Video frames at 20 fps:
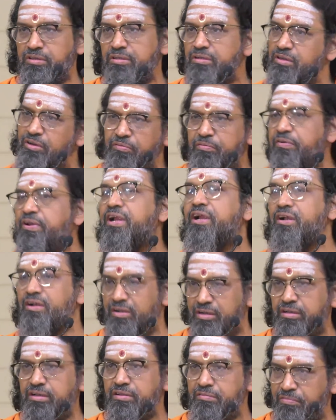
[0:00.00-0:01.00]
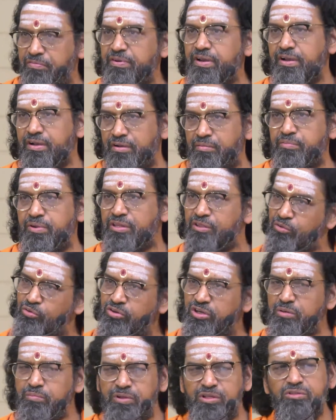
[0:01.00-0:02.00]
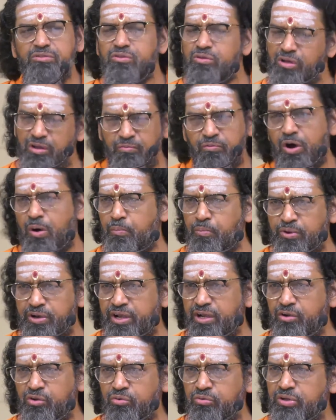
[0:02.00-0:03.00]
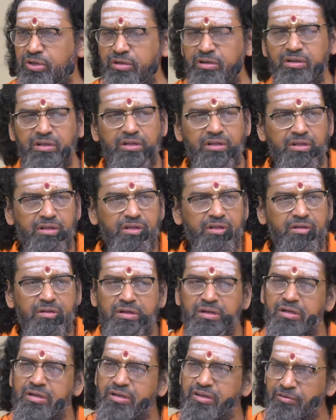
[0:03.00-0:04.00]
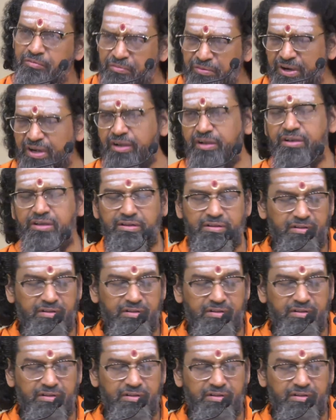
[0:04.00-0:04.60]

Different. Pratiyogi means opponent, you will different.